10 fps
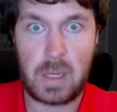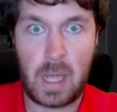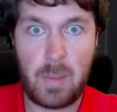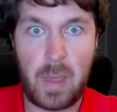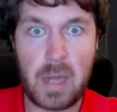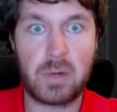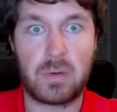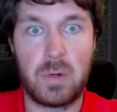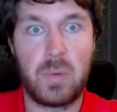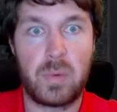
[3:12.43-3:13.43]
MN
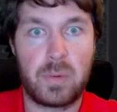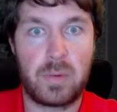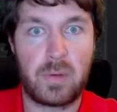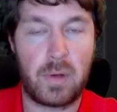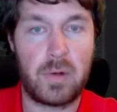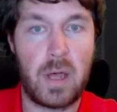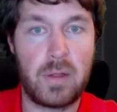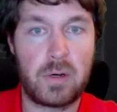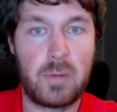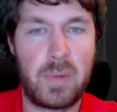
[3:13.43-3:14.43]
group, so
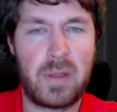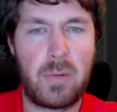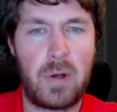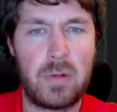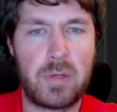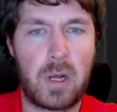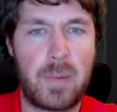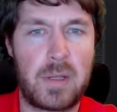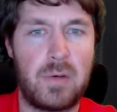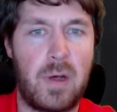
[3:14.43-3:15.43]
another group here that we don't talk
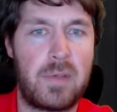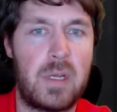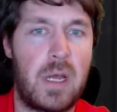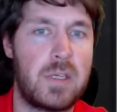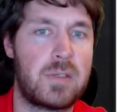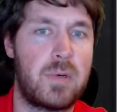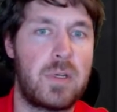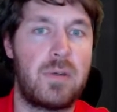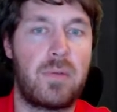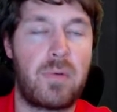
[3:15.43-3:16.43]
about too often, I just
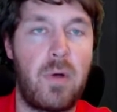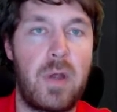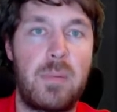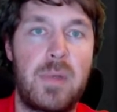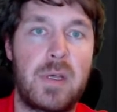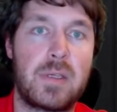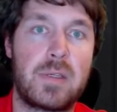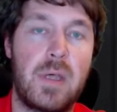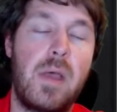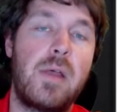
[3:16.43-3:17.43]
wanted to throw it in
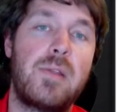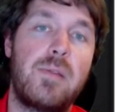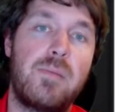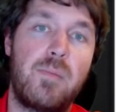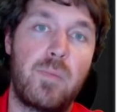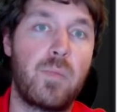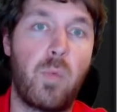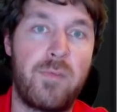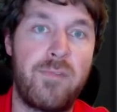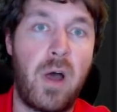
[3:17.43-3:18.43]
because
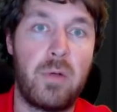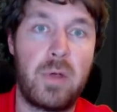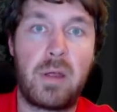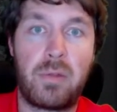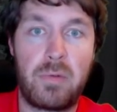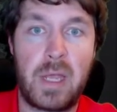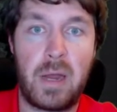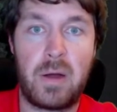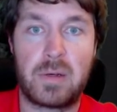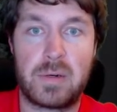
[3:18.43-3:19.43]
following three
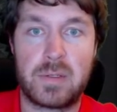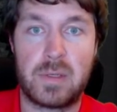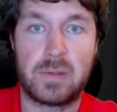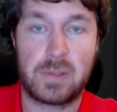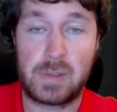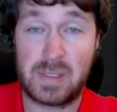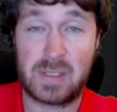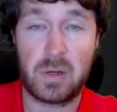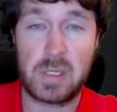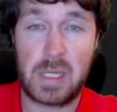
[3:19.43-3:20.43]
characters. So this is
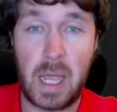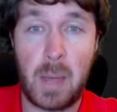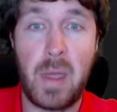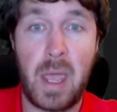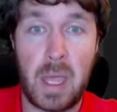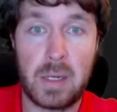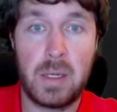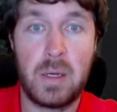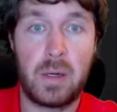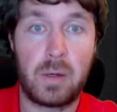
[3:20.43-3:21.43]
called the MN
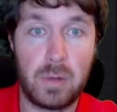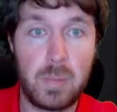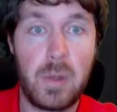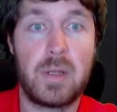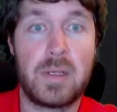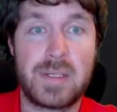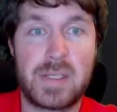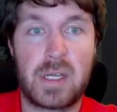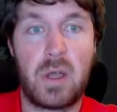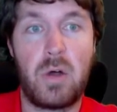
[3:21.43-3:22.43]
group. This is
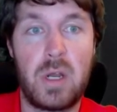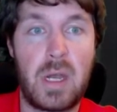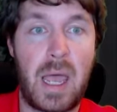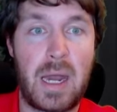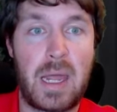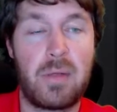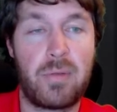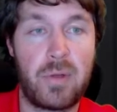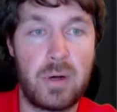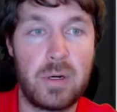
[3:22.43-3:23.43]
encoded at a
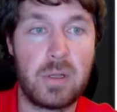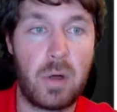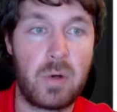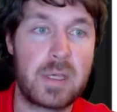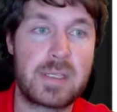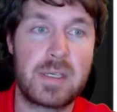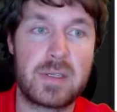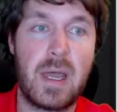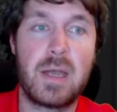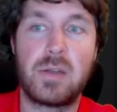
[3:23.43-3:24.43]
third locus, does
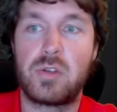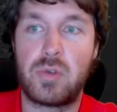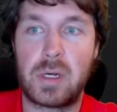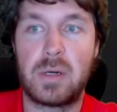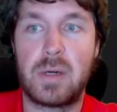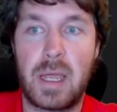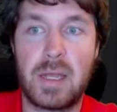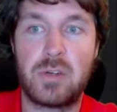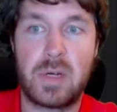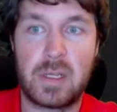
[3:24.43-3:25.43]
not trigger a
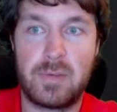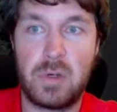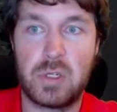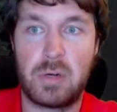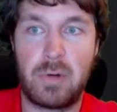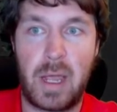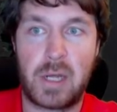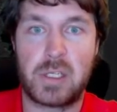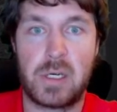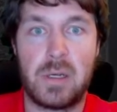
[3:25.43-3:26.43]
transfusion
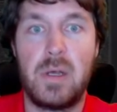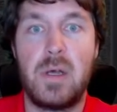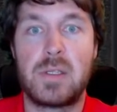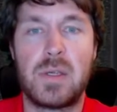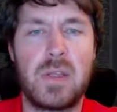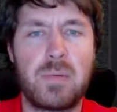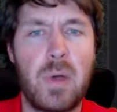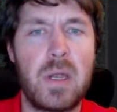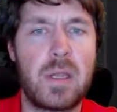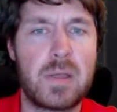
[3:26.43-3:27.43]
reaction. So this
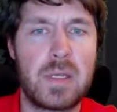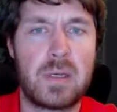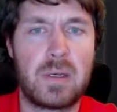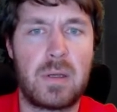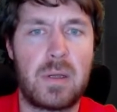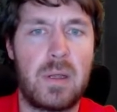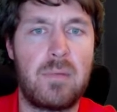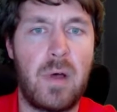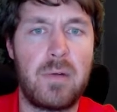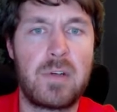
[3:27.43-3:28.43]
one doesn't
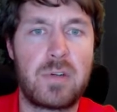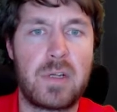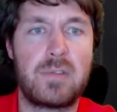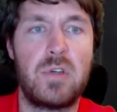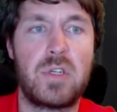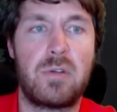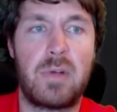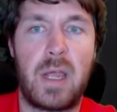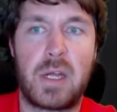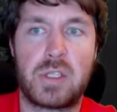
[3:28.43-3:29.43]
involve a transfusion
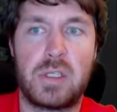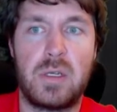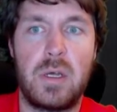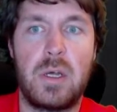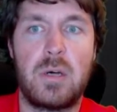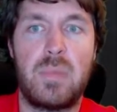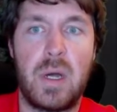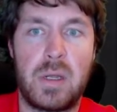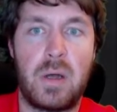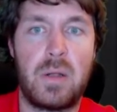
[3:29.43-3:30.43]
reaction,
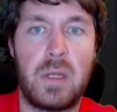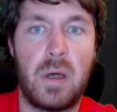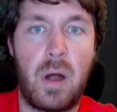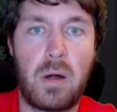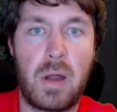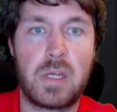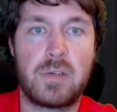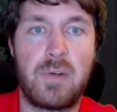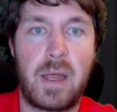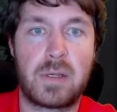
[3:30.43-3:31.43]
but the Rh
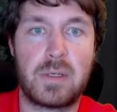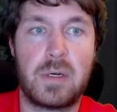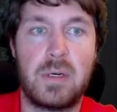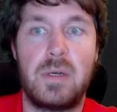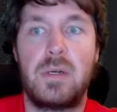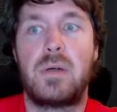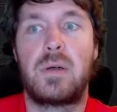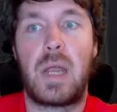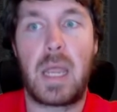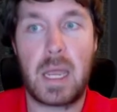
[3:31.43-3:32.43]
factor
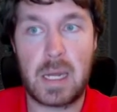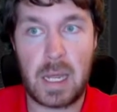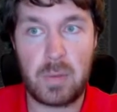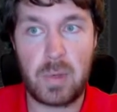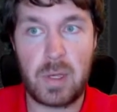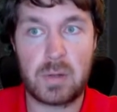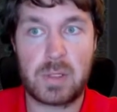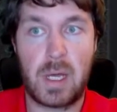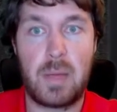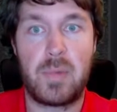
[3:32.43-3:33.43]
and ABO
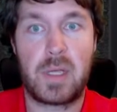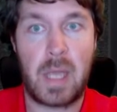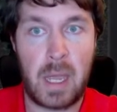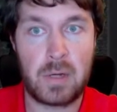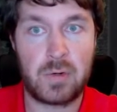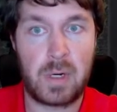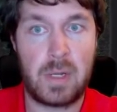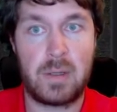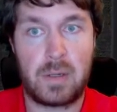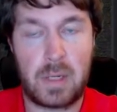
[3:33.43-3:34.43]
type can
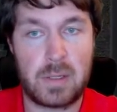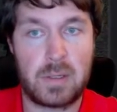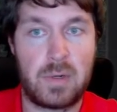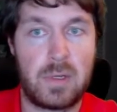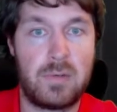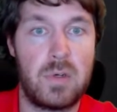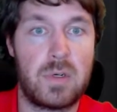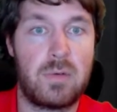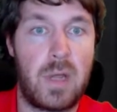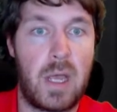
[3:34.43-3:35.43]
cause a
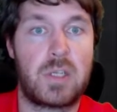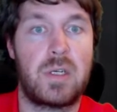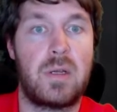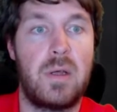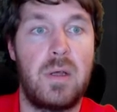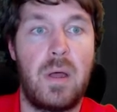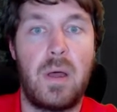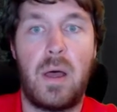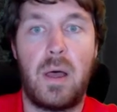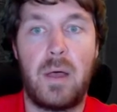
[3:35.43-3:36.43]
transfusion reaction.
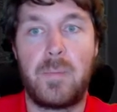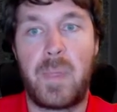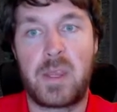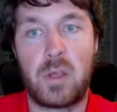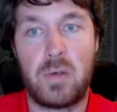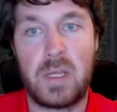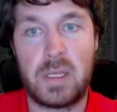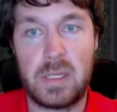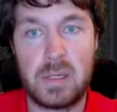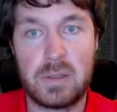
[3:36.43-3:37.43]
So the
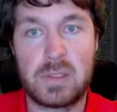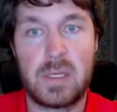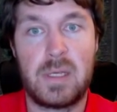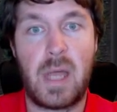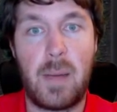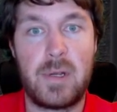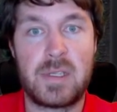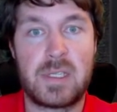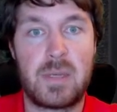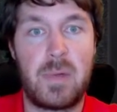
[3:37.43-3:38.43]
alleles, dominant
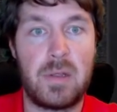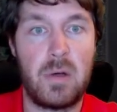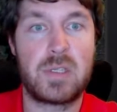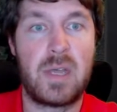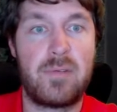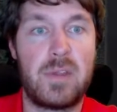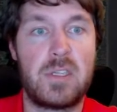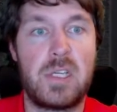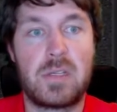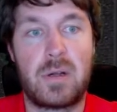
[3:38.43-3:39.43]
system, and loci for these
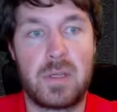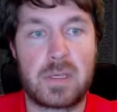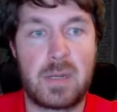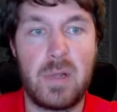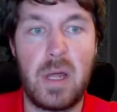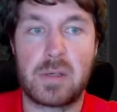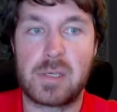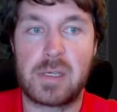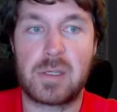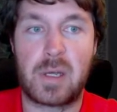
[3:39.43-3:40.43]
genes are listed below.
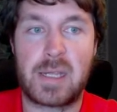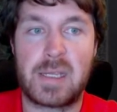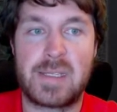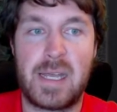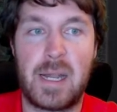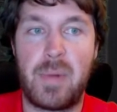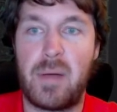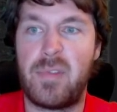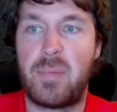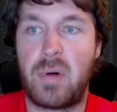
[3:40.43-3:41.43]
So let's look at the setup
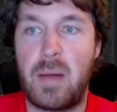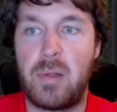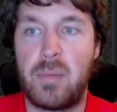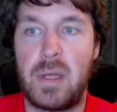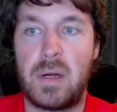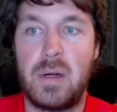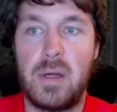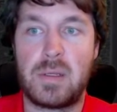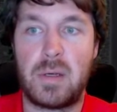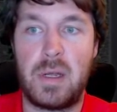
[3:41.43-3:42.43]
of the problem here.
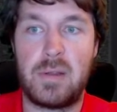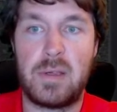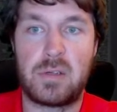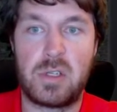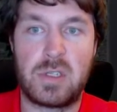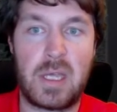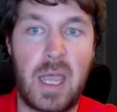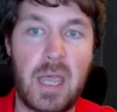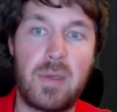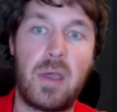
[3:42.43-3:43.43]
So here, these are just the
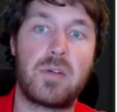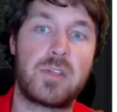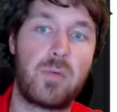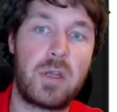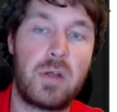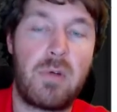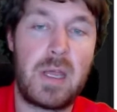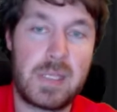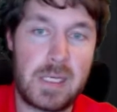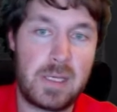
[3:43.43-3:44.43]
ABO. So when you
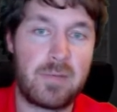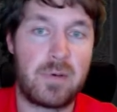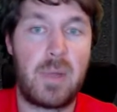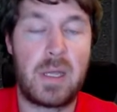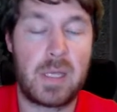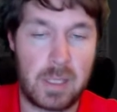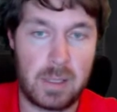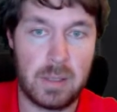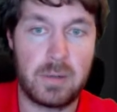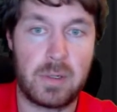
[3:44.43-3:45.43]
write these for making,
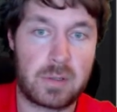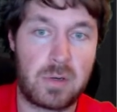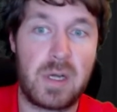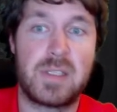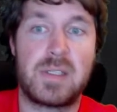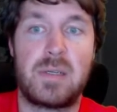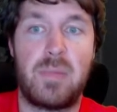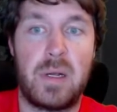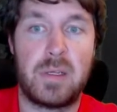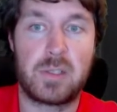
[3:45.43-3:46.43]
you know, your crosses and
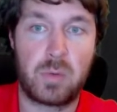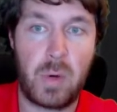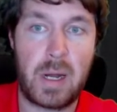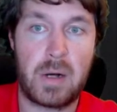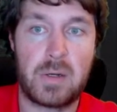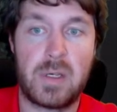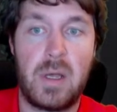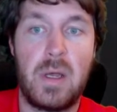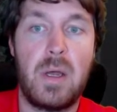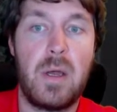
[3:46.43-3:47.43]
Punnett squares,
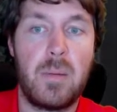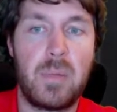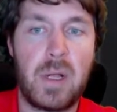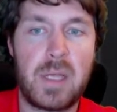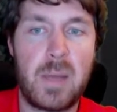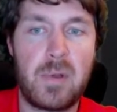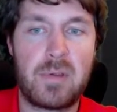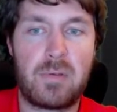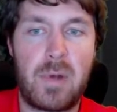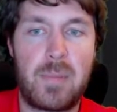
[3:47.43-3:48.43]
blood type
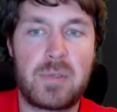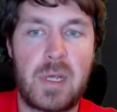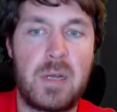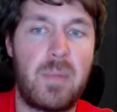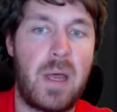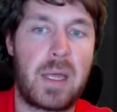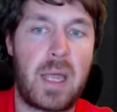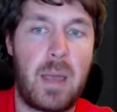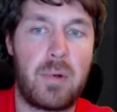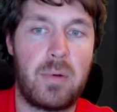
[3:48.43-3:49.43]
is represented by a
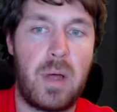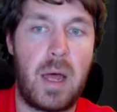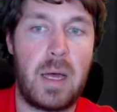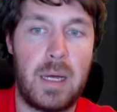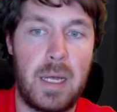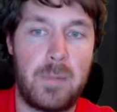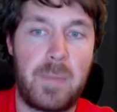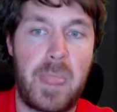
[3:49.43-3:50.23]
capital I